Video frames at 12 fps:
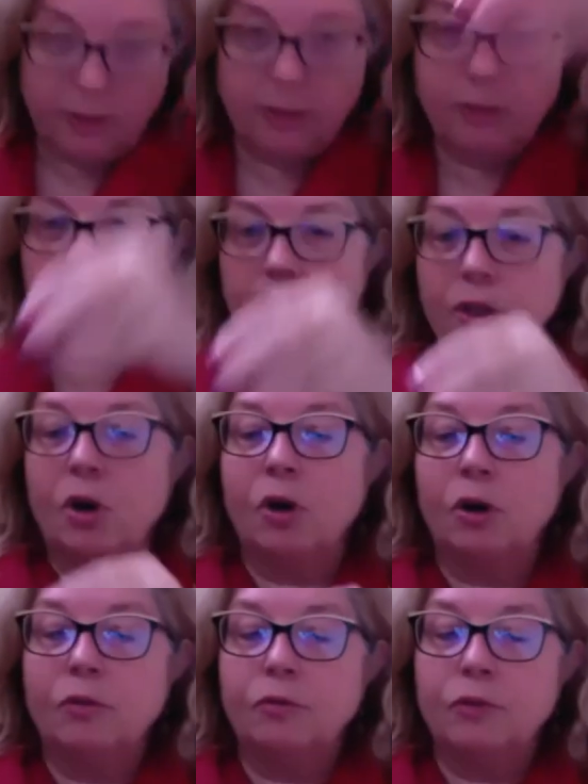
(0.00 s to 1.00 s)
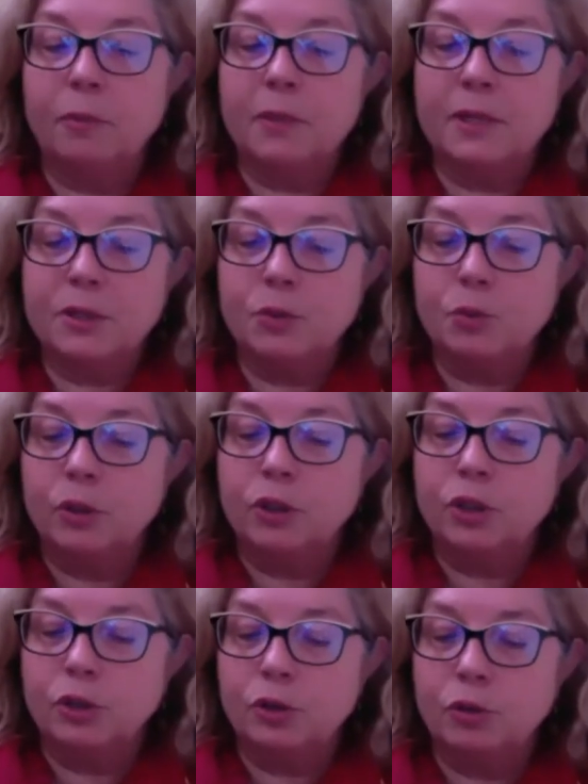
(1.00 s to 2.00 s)
the yarn from its
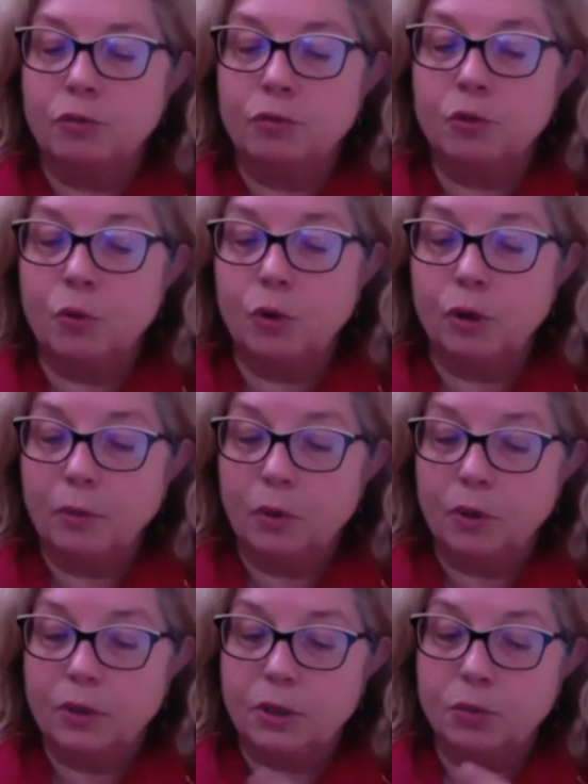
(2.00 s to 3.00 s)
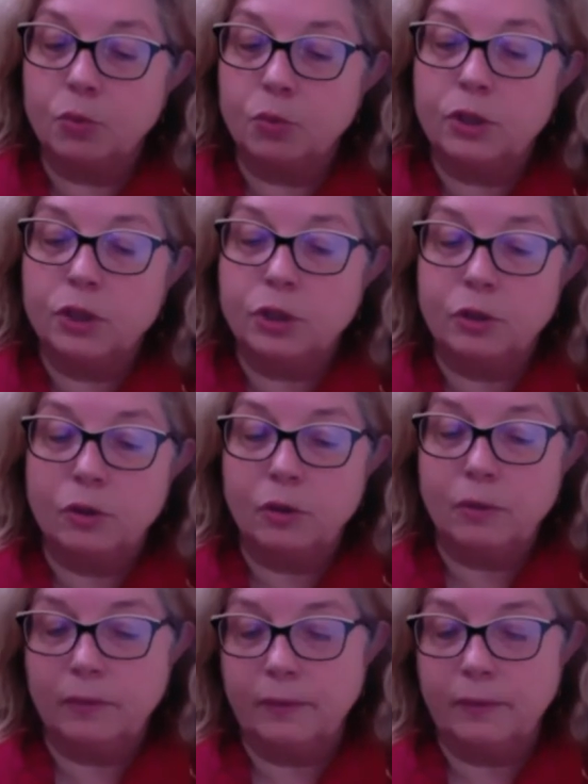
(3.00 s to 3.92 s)
original form, or its original